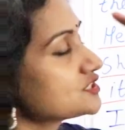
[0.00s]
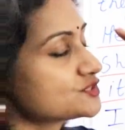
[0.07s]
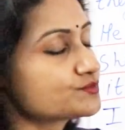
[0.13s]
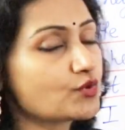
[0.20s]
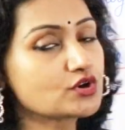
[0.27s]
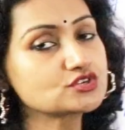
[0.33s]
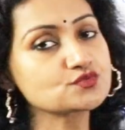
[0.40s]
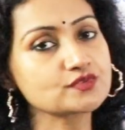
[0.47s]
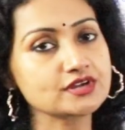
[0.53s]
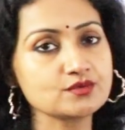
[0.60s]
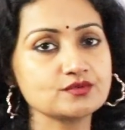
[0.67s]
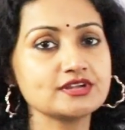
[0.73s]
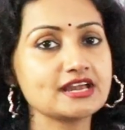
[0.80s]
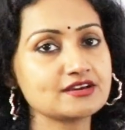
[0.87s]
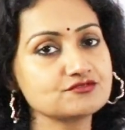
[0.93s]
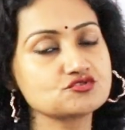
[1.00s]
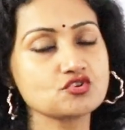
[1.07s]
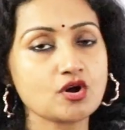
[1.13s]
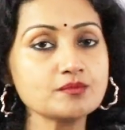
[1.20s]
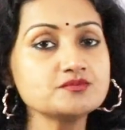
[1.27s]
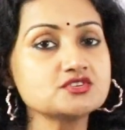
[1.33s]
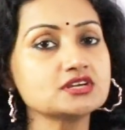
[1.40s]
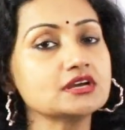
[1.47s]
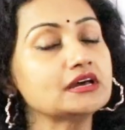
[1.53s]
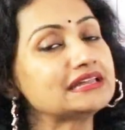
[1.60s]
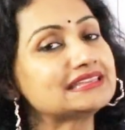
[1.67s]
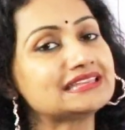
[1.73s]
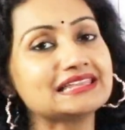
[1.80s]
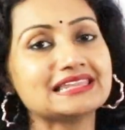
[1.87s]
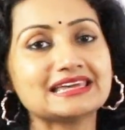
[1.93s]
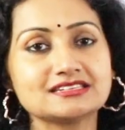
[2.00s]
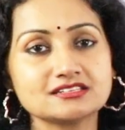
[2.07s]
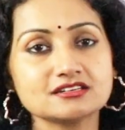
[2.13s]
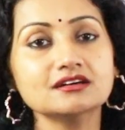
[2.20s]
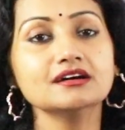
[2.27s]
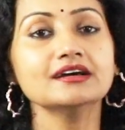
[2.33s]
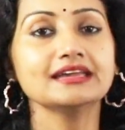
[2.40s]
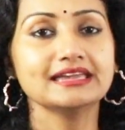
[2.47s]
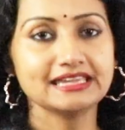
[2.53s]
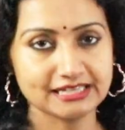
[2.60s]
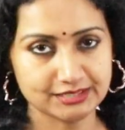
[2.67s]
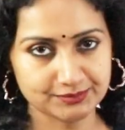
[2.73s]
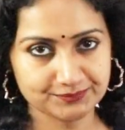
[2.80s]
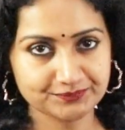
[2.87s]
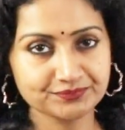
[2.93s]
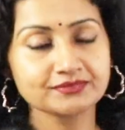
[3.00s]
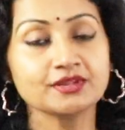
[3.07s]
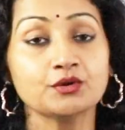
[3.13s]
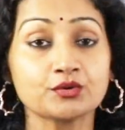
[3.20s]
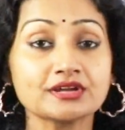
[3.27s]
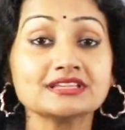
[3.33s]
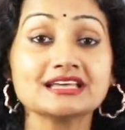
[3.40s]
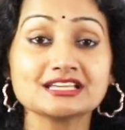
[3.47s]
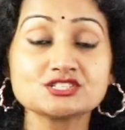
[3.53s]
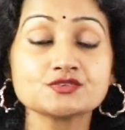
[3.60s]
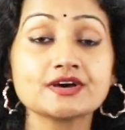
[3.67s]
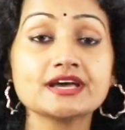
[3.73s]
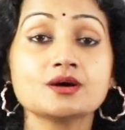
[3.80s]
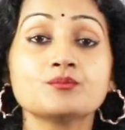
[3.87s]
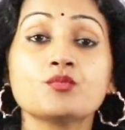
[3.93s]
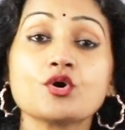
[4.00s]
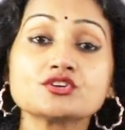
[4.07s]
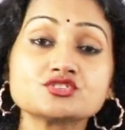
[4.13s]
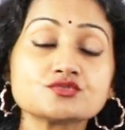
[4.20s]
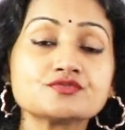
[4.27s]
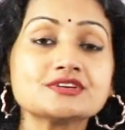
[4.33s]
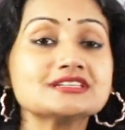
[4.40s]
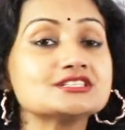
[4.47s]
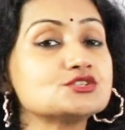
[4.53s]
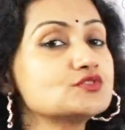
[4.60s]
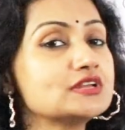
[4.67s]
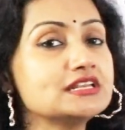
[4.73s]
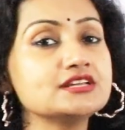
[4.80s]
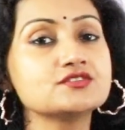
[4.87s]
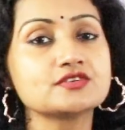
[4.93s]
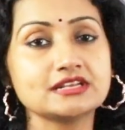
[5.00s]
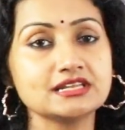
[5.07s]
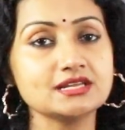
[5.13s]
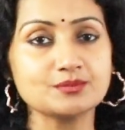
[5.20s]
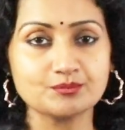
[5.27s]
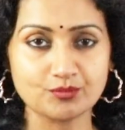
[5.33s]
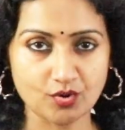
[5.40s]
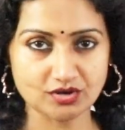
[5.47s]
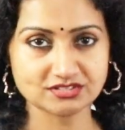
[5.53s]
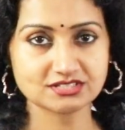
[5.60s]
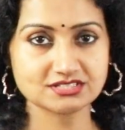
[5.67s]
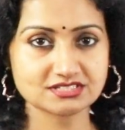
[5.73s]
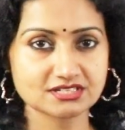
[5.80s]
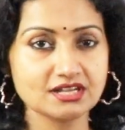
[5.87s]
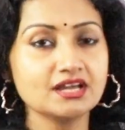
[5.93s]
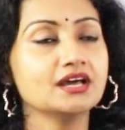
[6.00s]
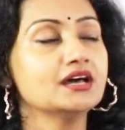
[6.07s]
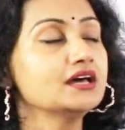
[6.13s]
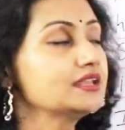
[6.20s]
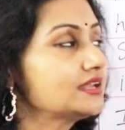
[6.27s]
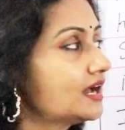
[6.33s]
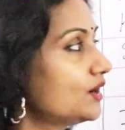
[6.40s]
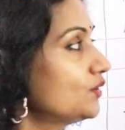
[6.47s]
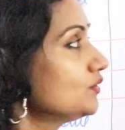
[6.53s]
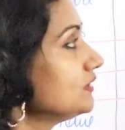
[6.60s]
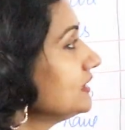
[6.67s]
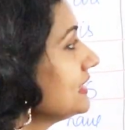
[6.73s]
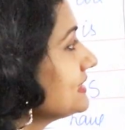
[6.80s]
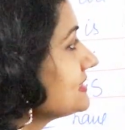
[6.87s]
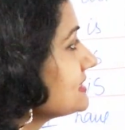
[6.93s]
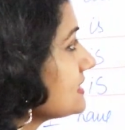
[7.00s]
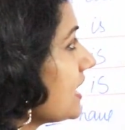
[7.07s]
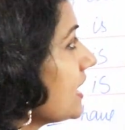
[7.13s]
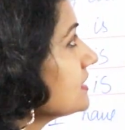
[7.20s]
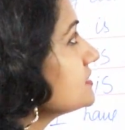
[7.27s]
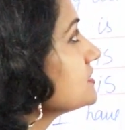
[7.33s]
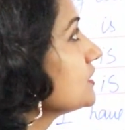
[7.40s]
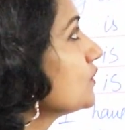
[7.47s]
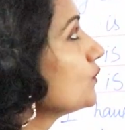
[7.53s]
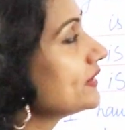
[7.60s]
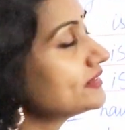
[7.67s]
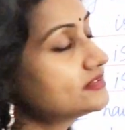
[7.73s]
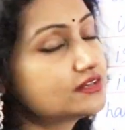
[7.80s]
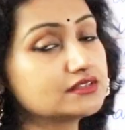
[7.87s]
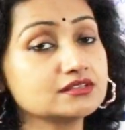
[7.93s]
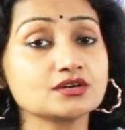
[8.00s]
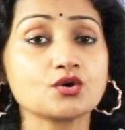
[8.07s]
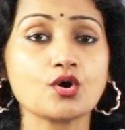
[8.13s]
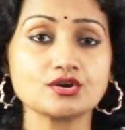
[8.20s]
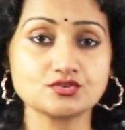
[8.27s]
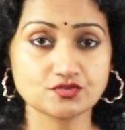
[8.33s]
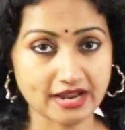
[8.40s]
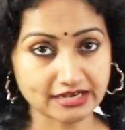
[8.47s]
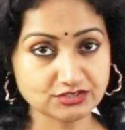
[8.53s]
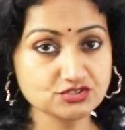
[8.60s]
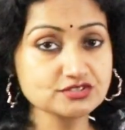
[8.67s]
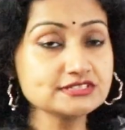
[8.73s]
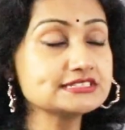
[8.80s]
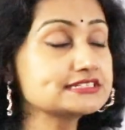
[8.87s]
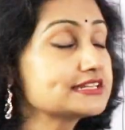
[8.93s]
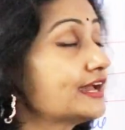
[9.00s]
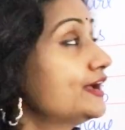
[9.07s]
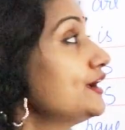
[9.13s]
spot where we have dropped the letter A. Okay, that's why apostrophe is really important. Now let's start with the contractions.